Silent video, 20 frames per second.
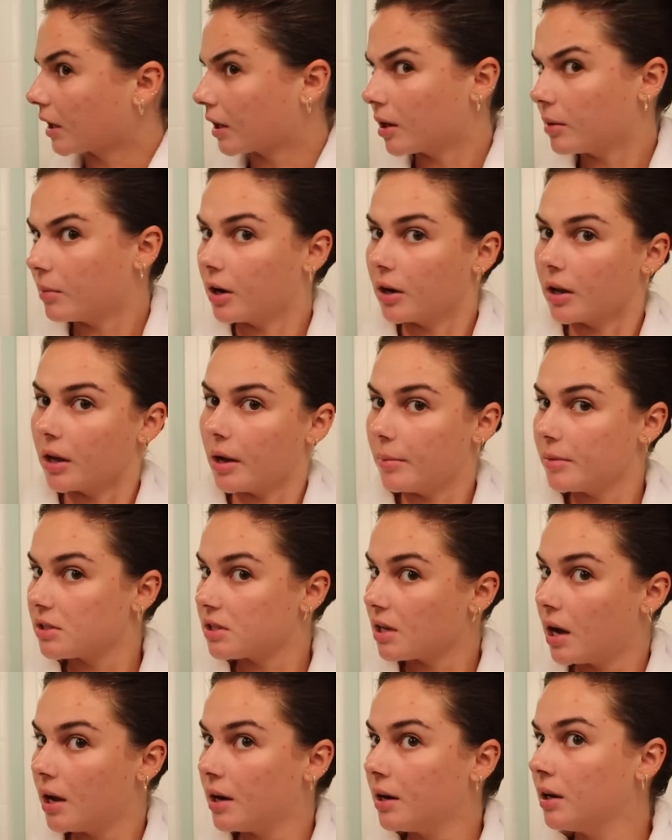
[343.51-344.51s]
I get them on
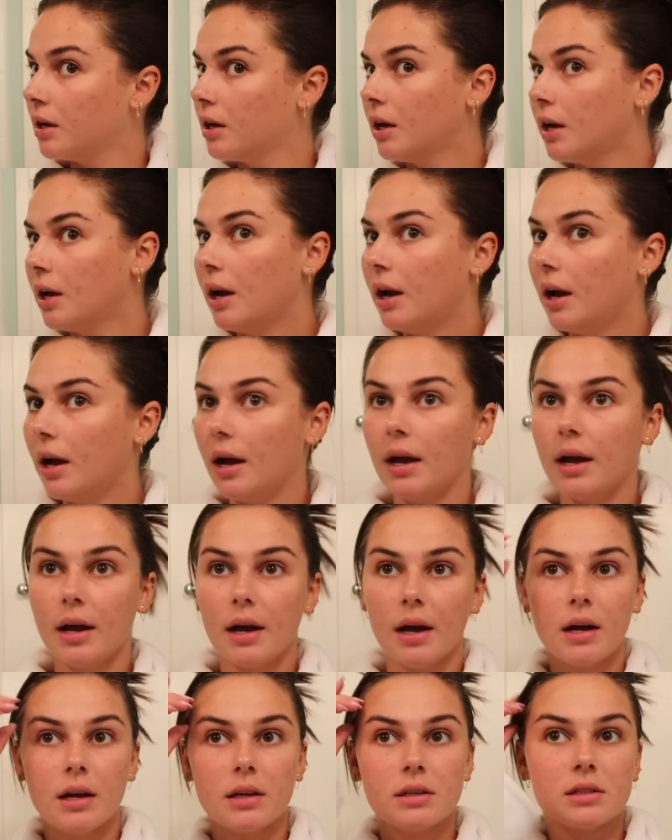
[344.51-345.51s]
Amazon
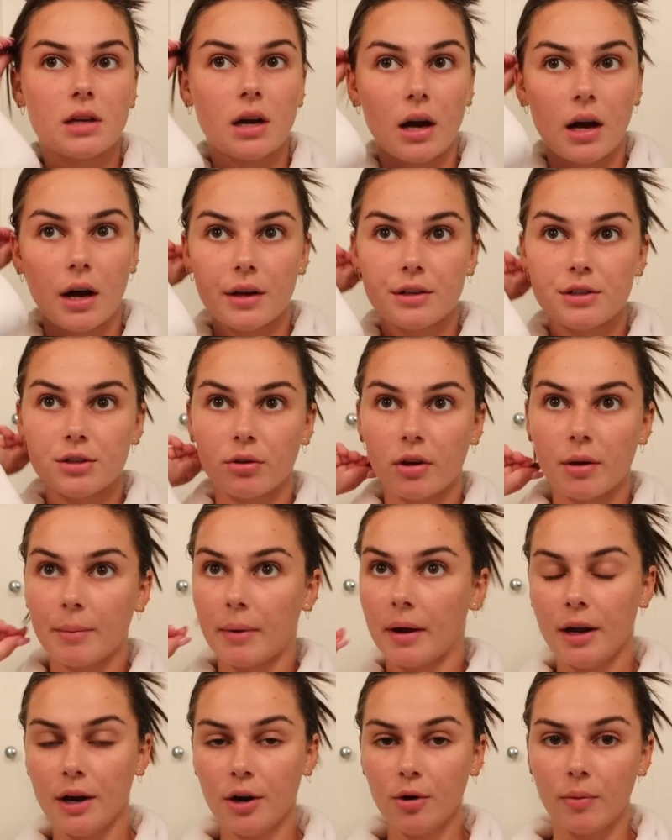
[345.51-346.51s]
and I don't get
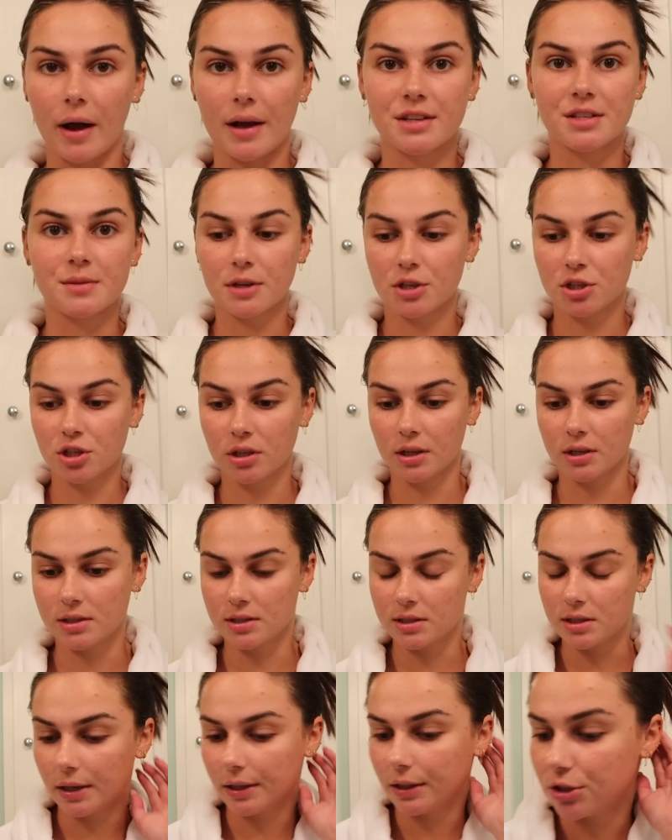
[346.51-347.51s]
my hair wet, especially
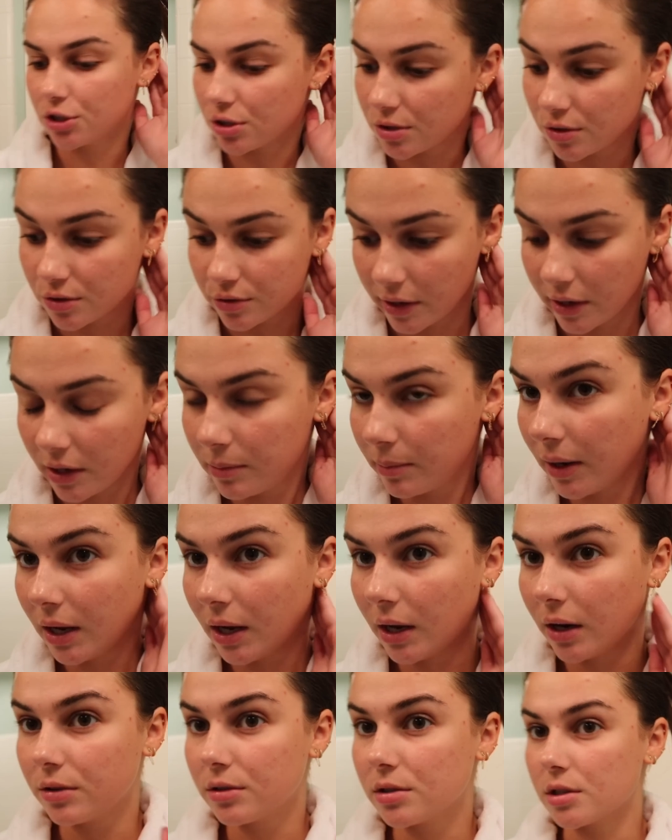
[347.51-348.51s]
because today I just straightened my
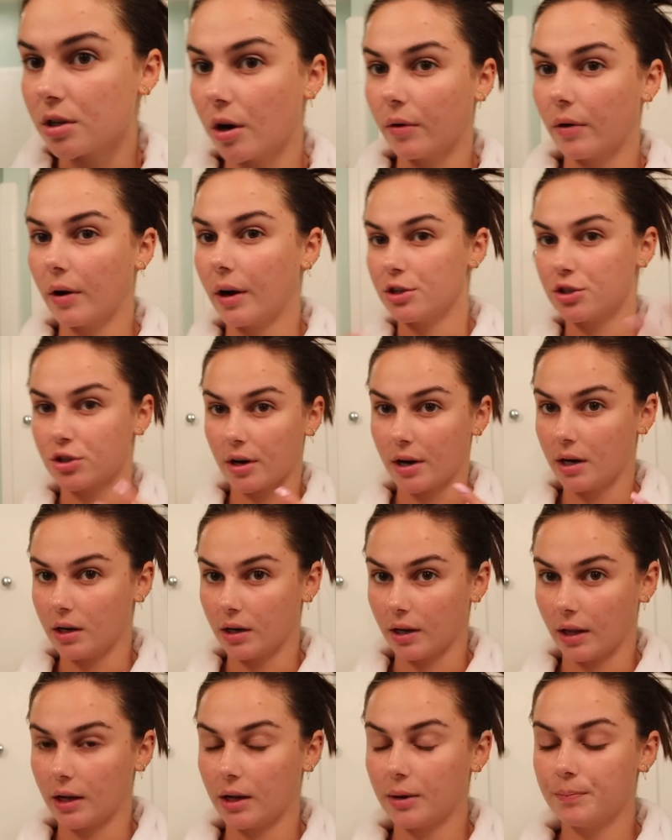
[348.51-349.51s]
hair, so I try
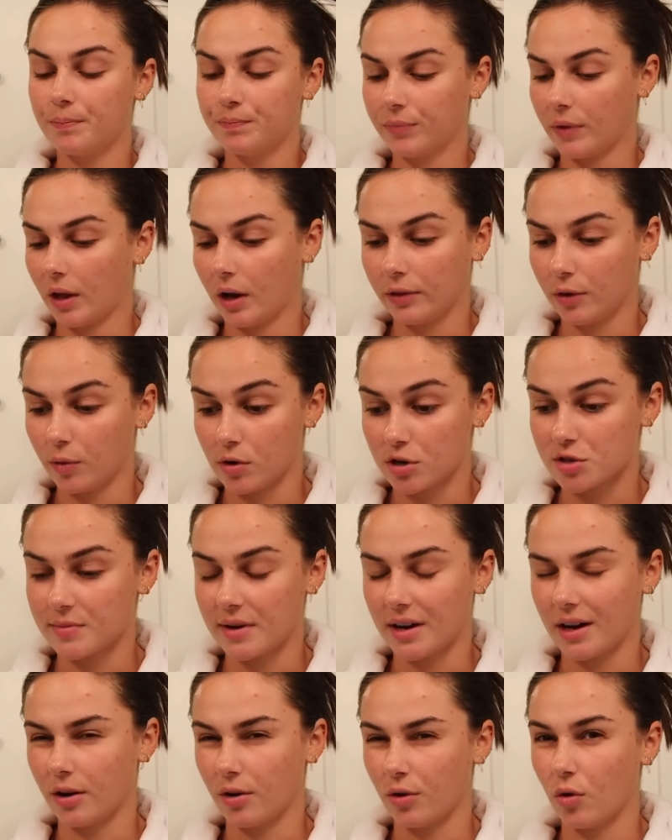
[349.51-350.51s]
and like, I only wash
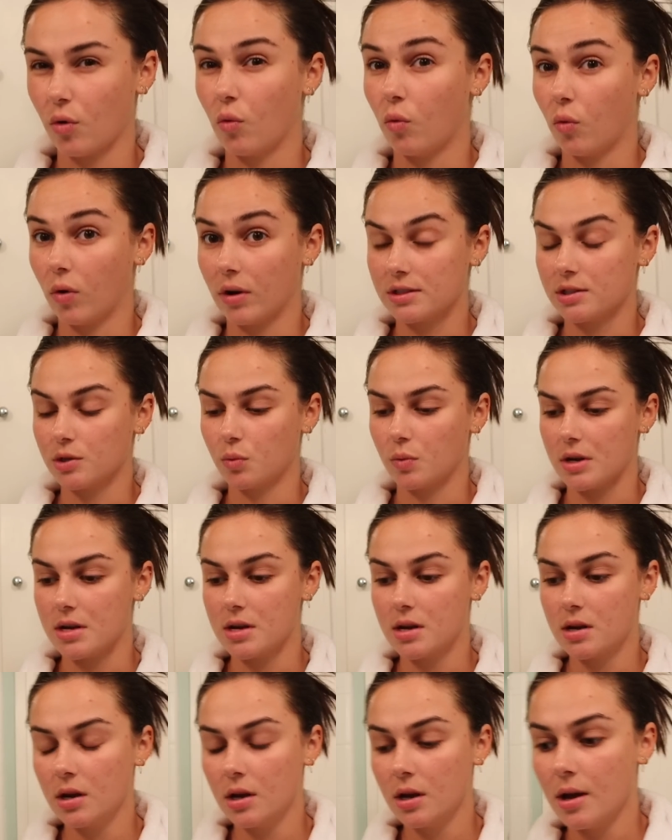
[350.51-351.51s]
my hair once a
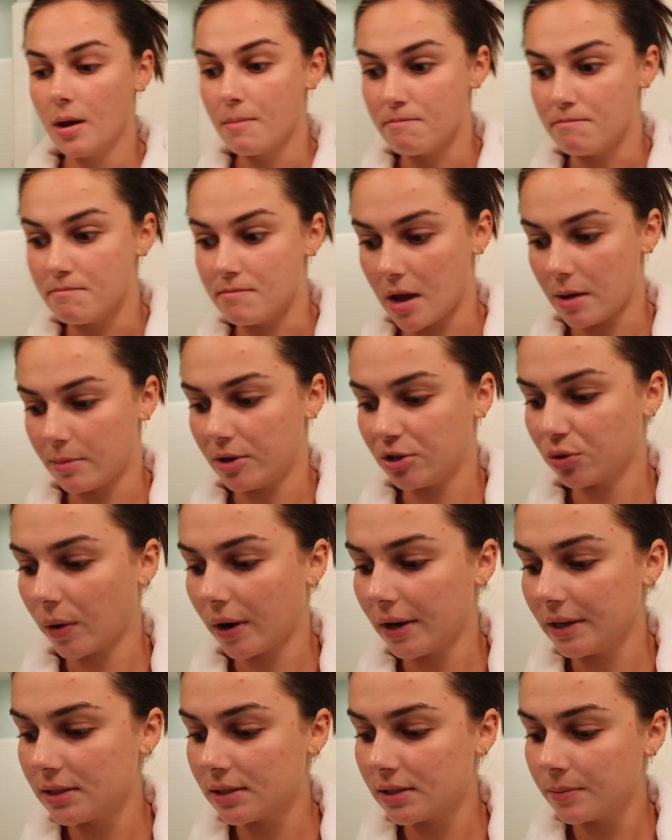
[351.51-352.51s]
week maybe
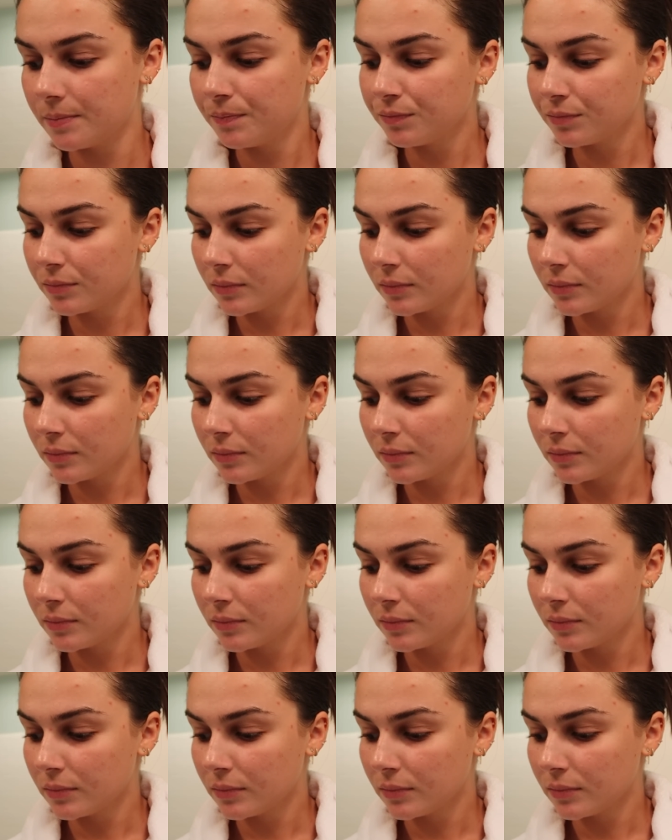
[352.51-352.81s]
twice.